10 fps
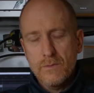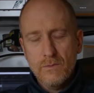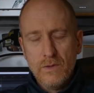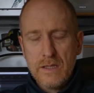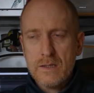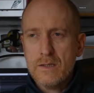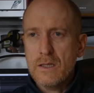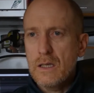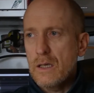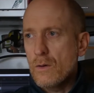
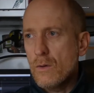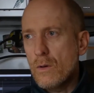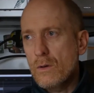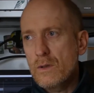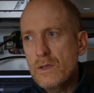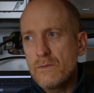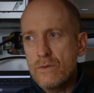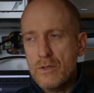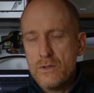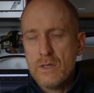VST or
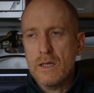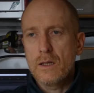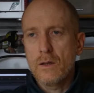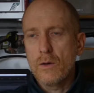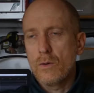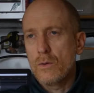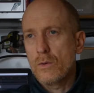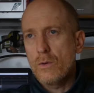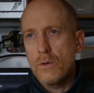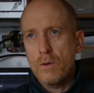even just
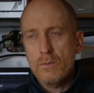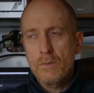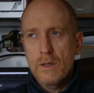standalone or